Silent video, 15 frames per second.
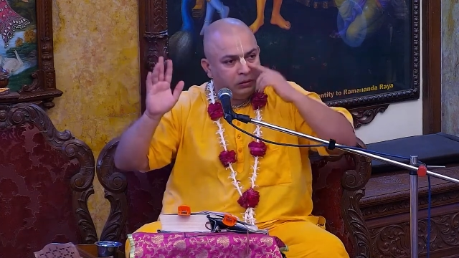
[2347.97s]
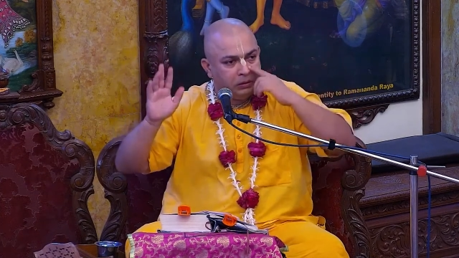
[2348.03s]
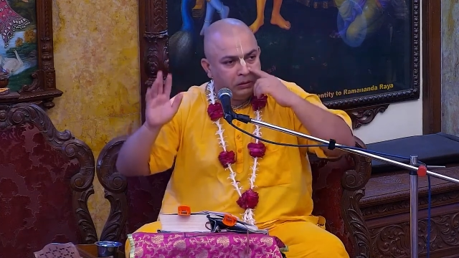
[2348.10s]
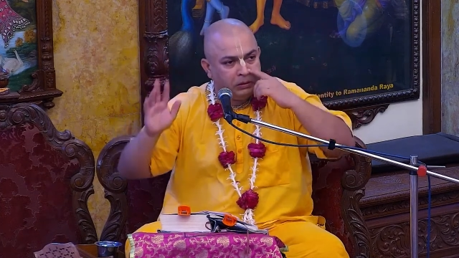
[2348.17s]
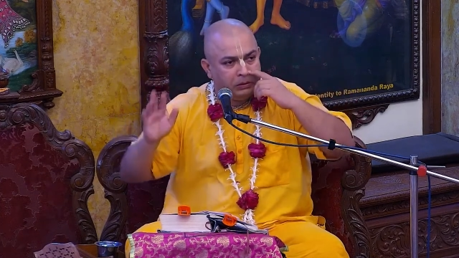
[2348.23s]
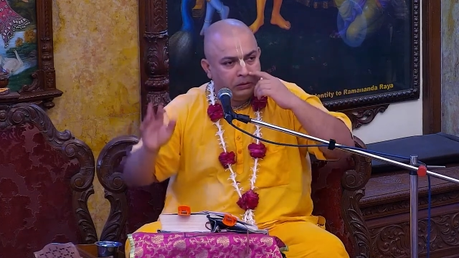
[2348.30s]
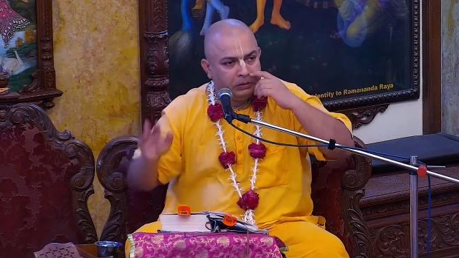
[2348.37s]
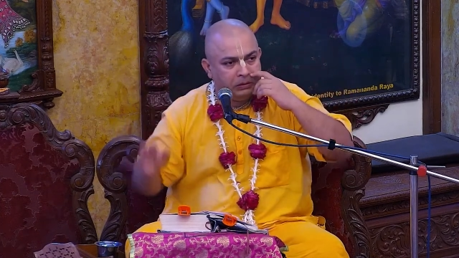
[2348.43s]

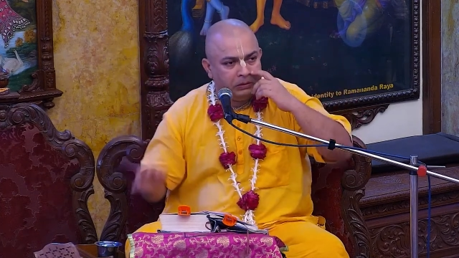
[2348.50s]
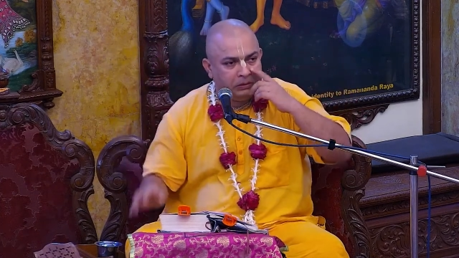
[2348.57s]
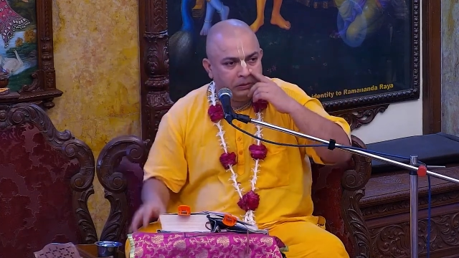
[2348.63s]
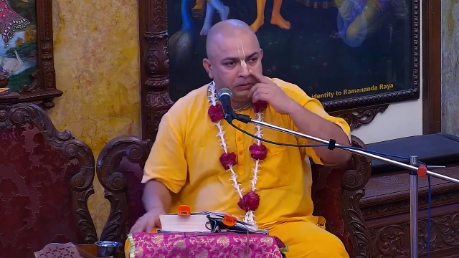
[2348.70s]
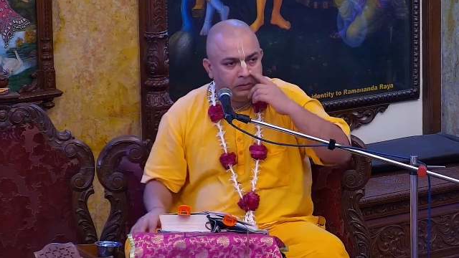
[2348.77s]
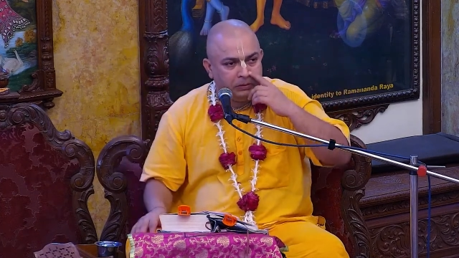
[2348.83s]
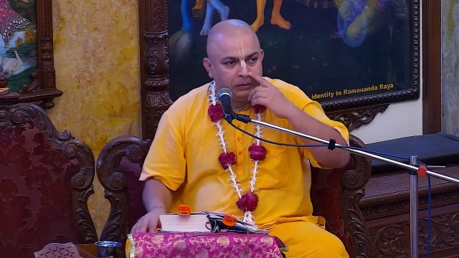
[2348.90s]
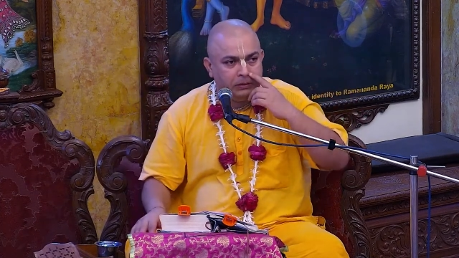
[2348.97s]

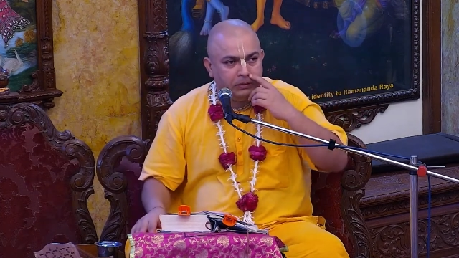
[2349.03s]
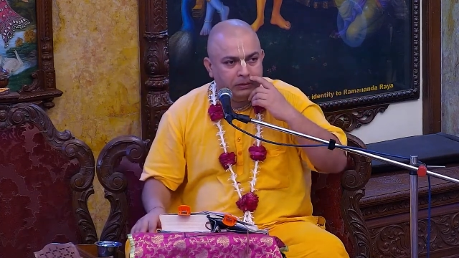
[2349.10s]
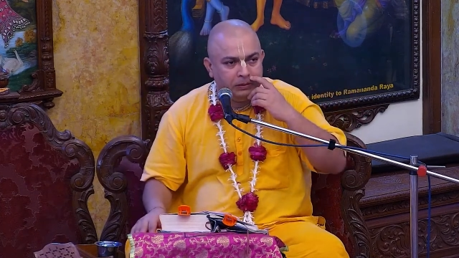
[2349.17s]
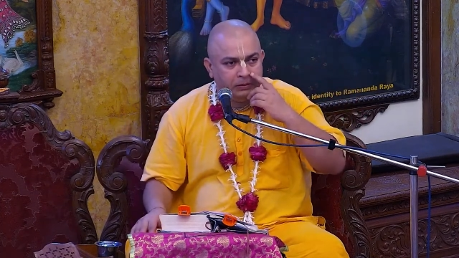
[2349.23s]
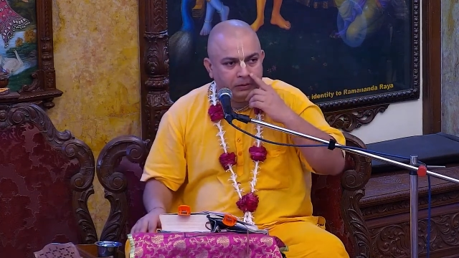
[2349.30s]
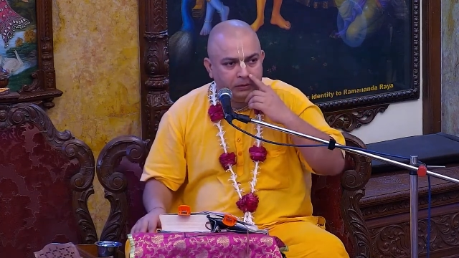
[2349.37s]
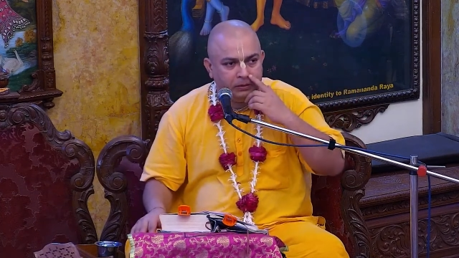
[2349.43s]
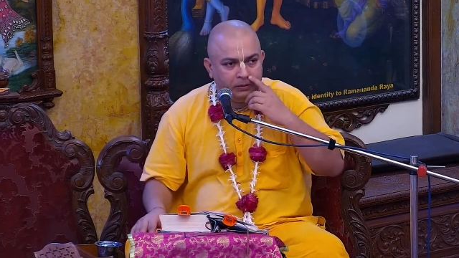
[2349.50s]

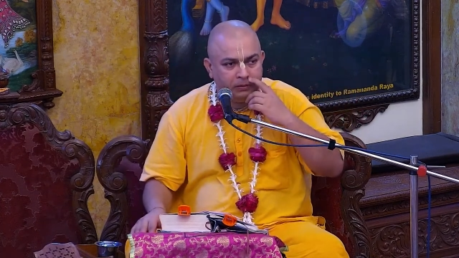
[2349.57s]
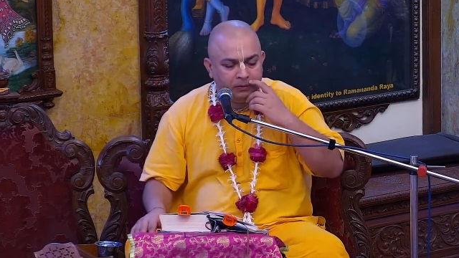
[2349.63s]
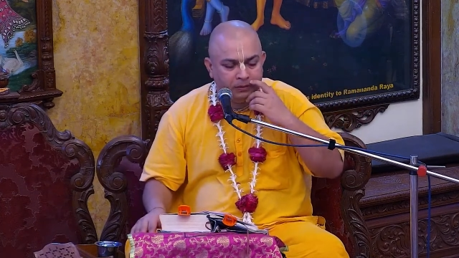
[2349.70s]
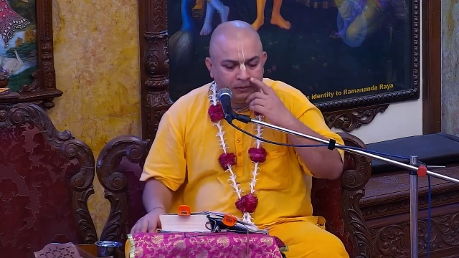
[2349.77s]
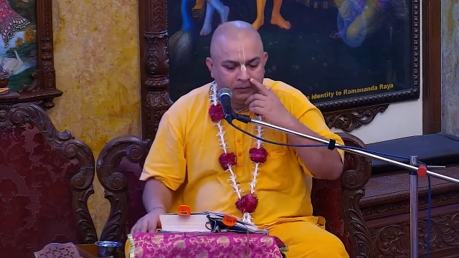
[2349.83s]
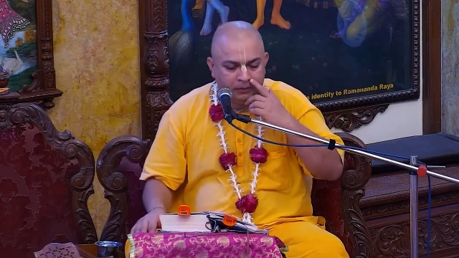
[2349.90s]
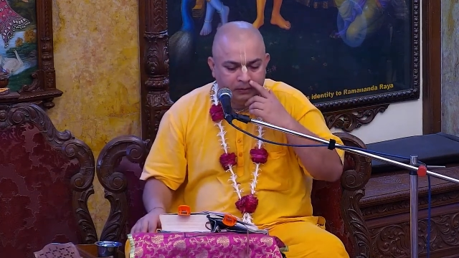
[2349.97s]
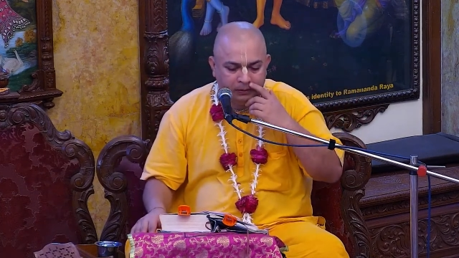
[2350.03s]

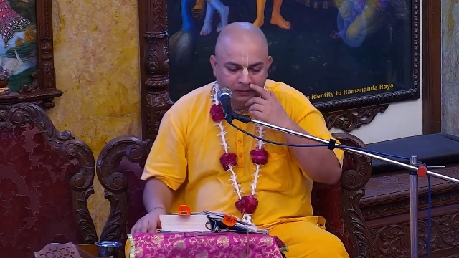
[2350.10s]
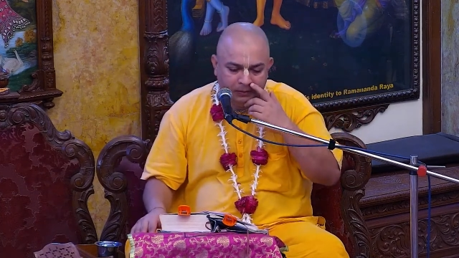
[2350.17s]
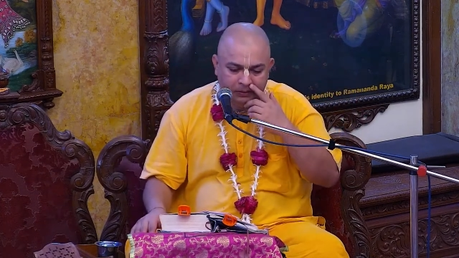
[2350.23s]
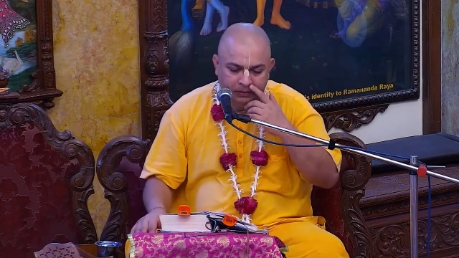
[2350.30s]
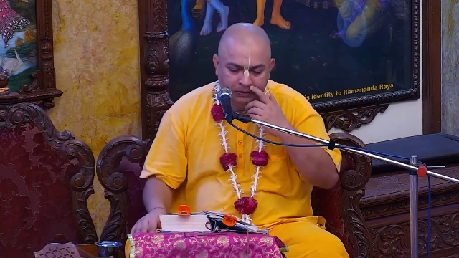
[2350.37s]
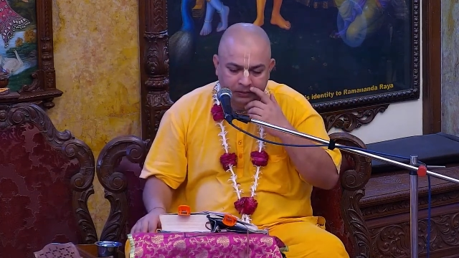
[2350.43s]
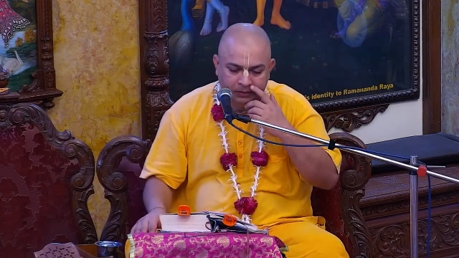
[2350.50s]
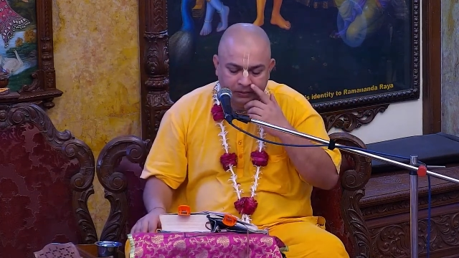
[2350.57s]

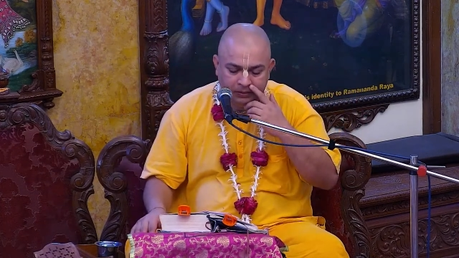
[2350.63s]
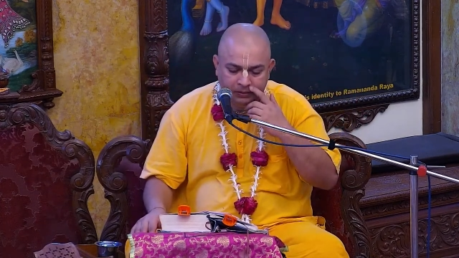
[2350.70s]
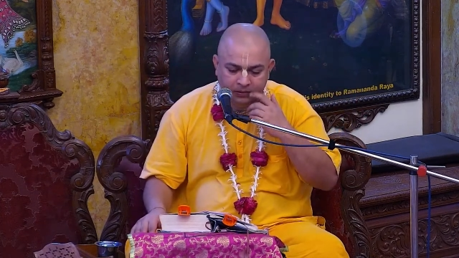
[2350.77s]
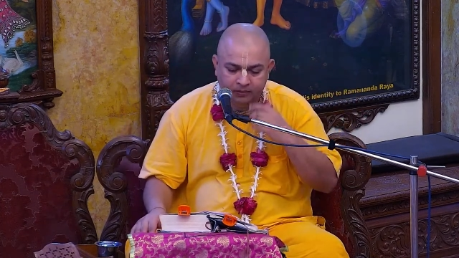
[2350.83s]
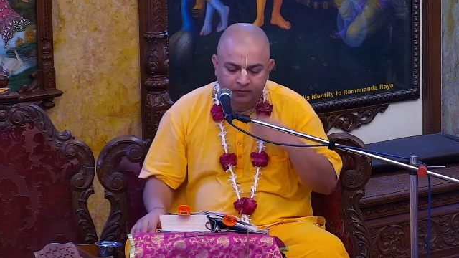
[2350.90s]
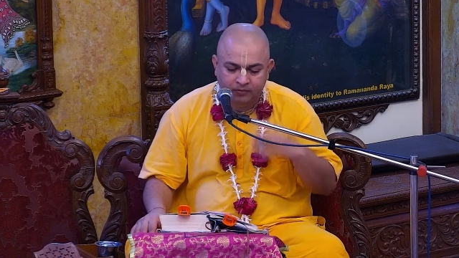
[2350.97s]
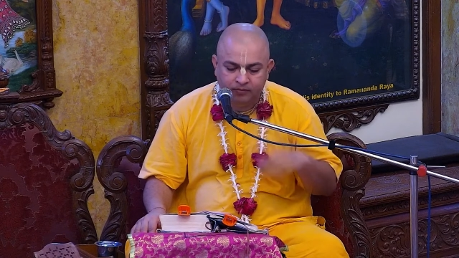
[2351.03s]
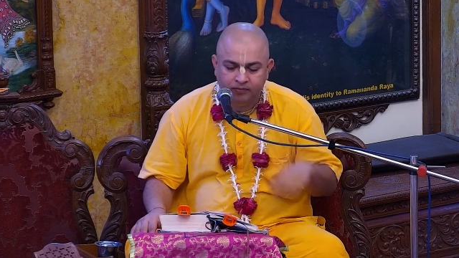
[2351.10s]

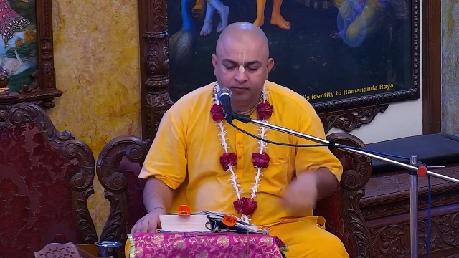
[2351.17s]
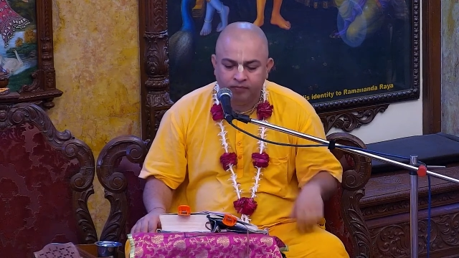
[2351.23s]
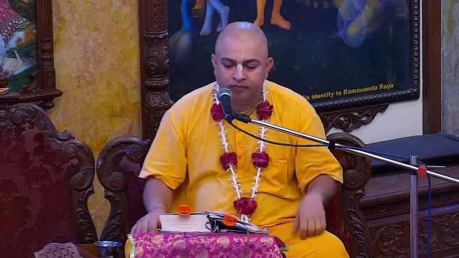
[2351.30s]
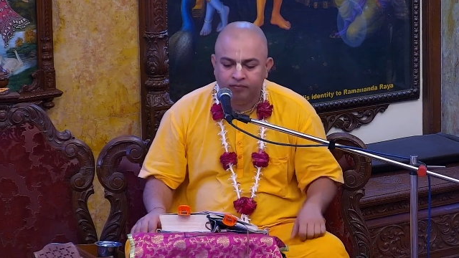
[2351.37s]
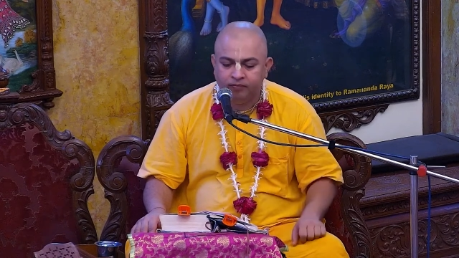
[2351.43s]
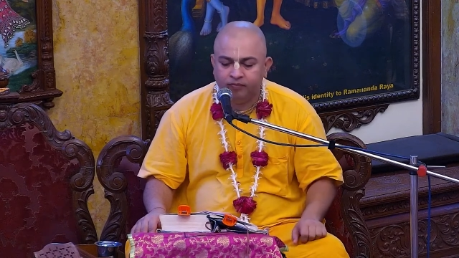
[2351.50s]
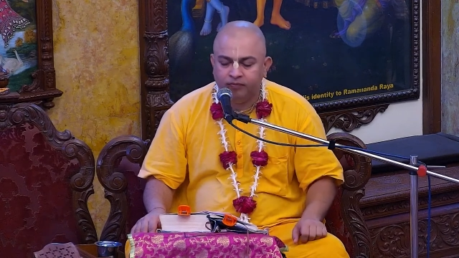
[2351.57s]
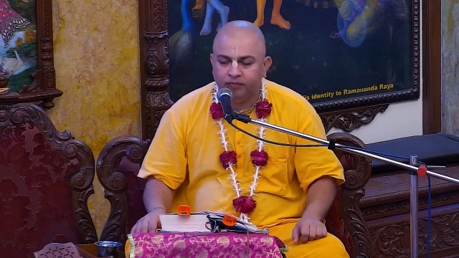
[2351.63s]
[no speech]